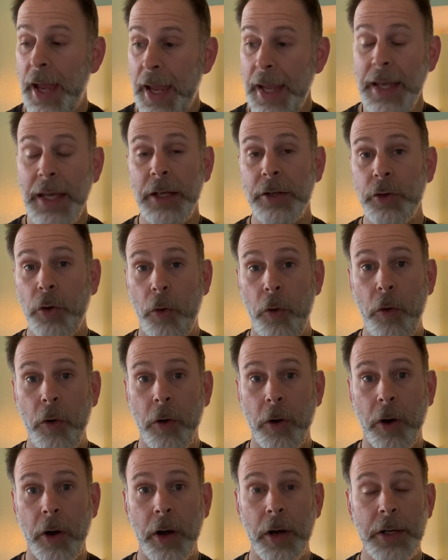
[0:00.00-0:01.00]
And
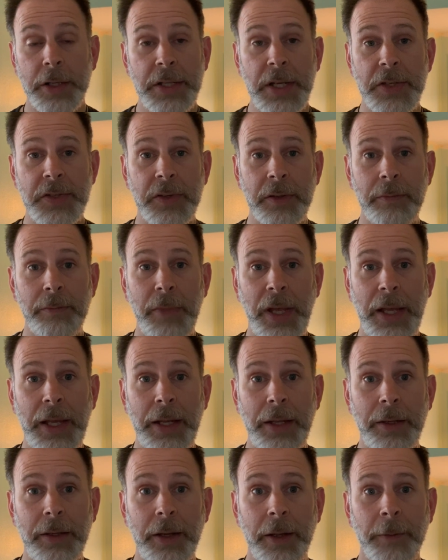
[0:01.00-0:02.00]
or does it
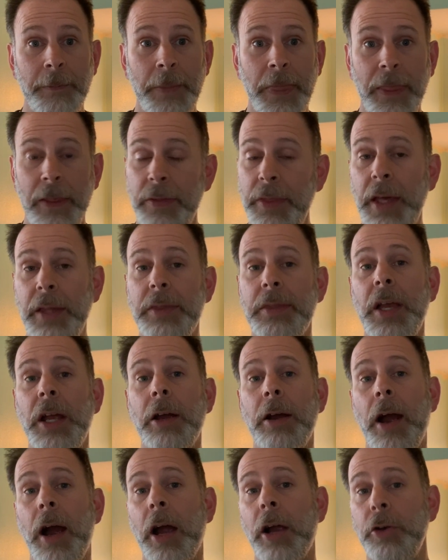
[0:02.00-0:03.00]
mean that
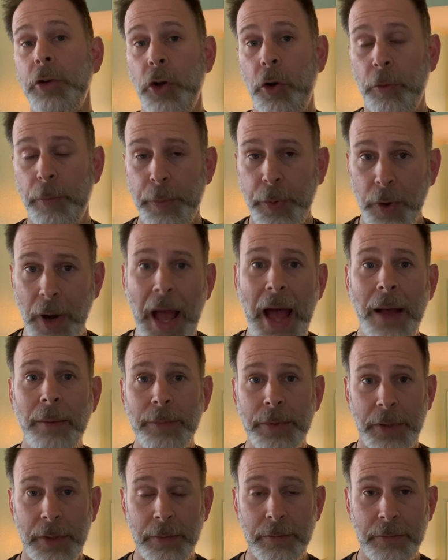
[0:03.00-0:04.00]
there are no
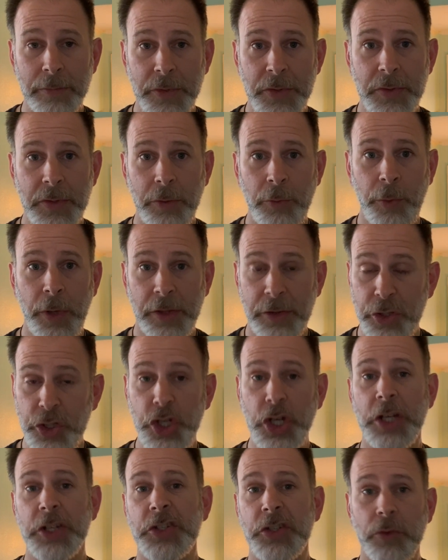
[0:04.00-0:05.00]
problems with
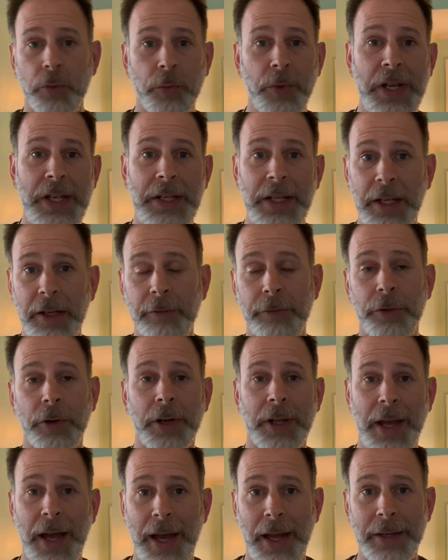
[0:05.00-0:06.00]
just reading for
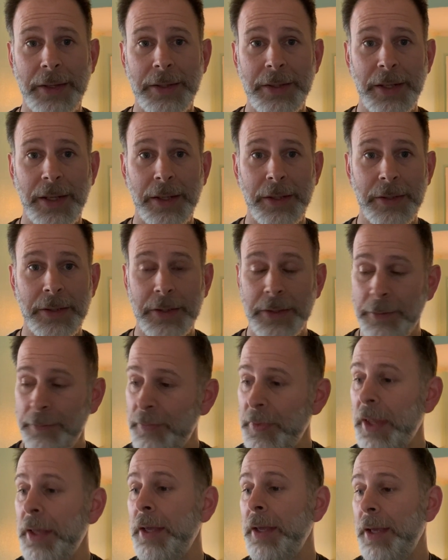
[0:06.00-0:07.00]
content?
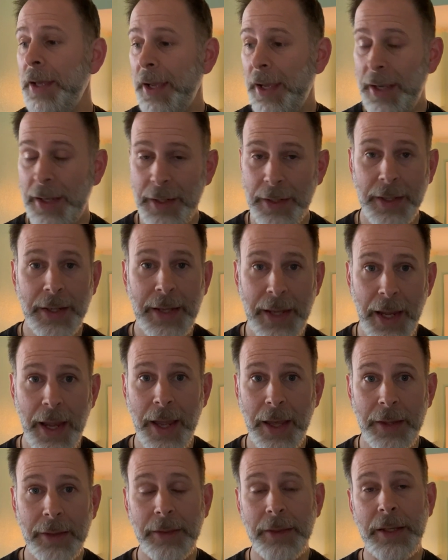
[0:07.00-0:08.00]
And
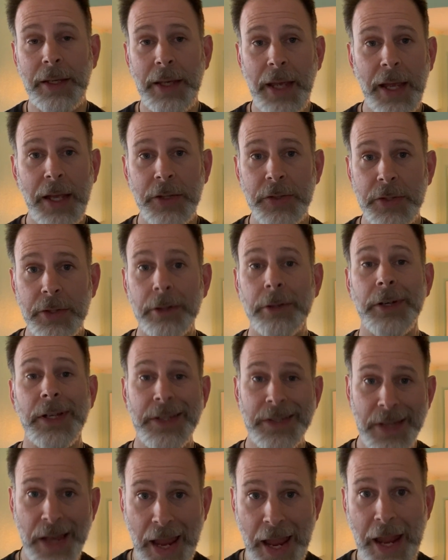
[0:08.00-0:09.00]
again, the answer
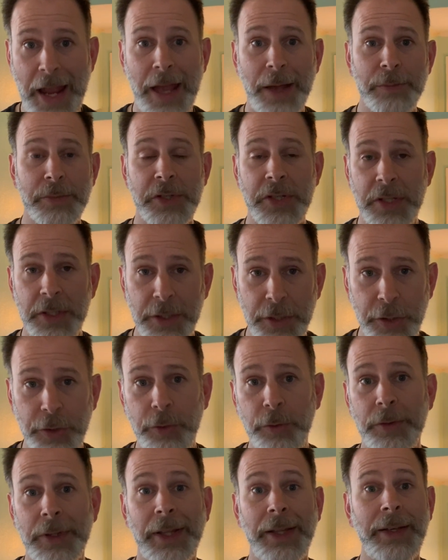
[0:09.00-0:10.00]
is
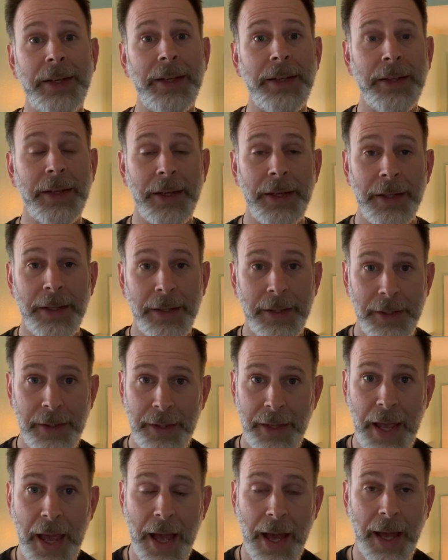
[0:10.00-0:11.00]
absolutely
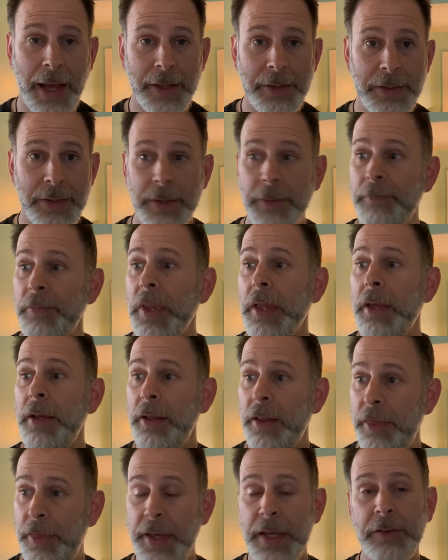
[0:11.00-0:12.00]
not.
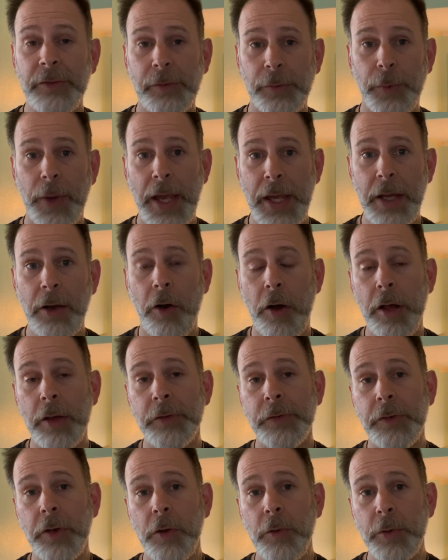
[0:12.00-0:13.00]
This way
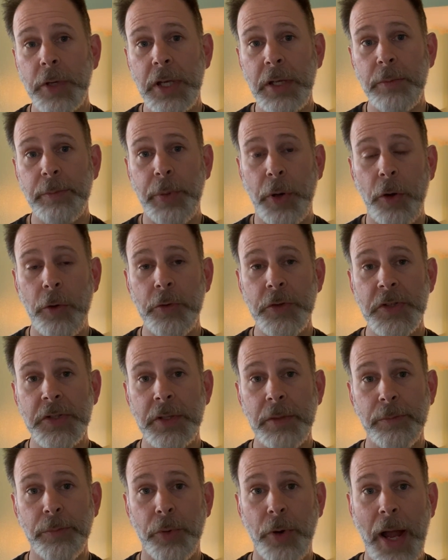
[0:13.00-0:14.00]
also can pose
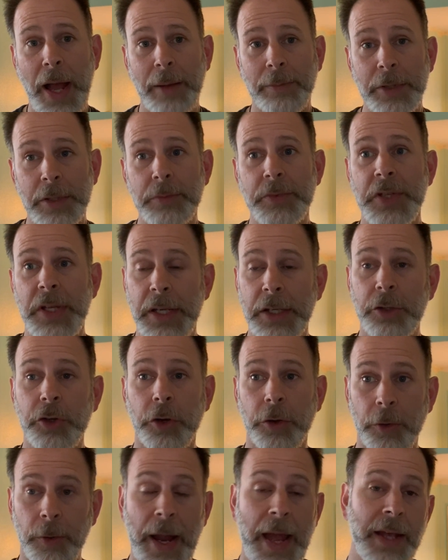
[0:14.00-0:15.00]
some problems. It
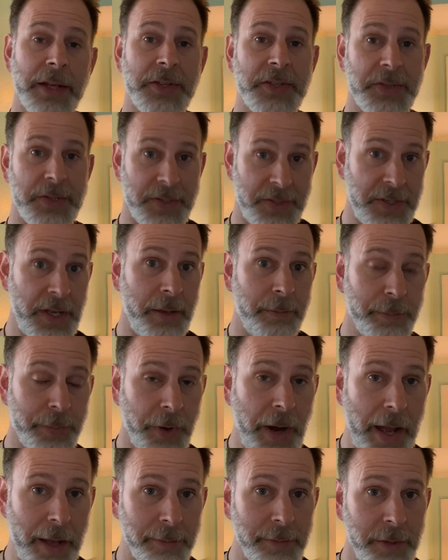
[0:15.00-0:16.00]
corrects some
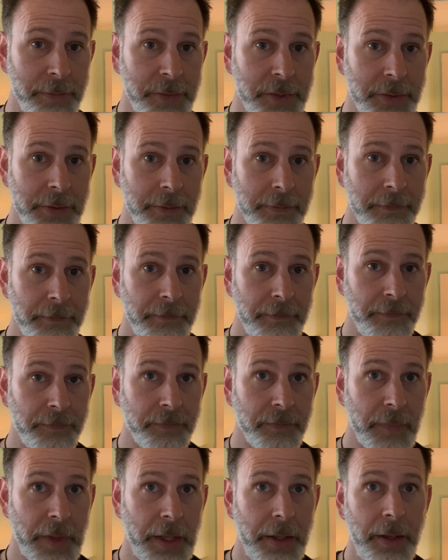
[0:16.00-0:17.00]
problems,
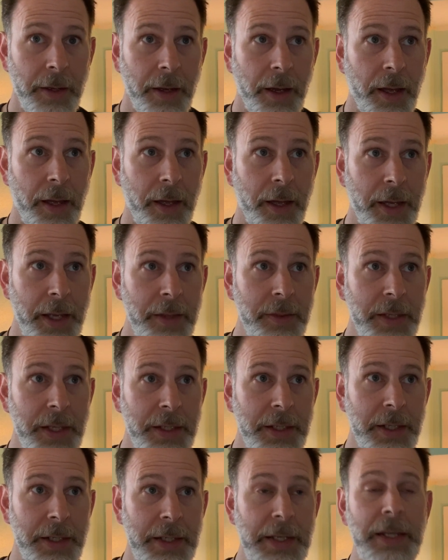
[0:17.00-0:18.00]
and
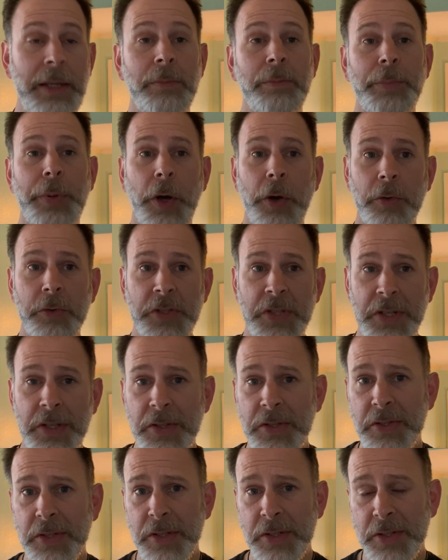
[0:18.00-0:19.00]
then it
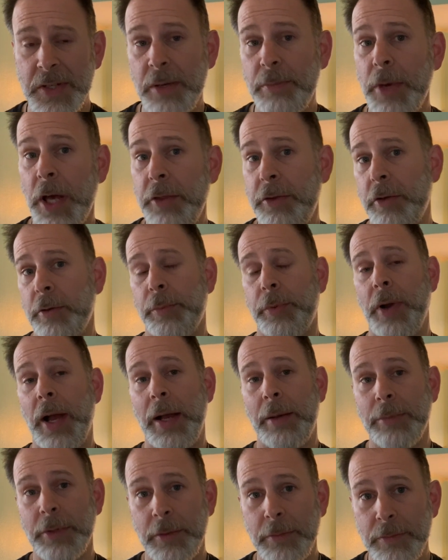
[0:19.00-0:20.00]
imposes some other
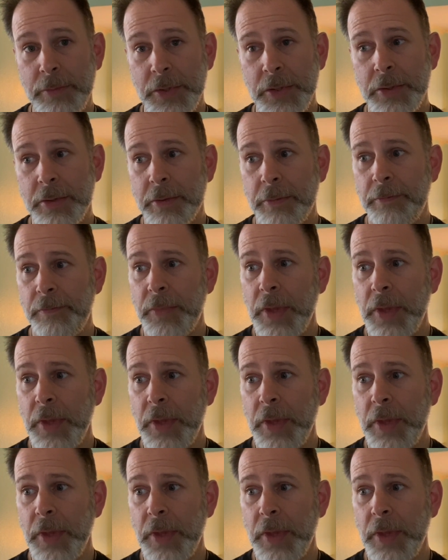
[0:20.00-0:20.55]
problems.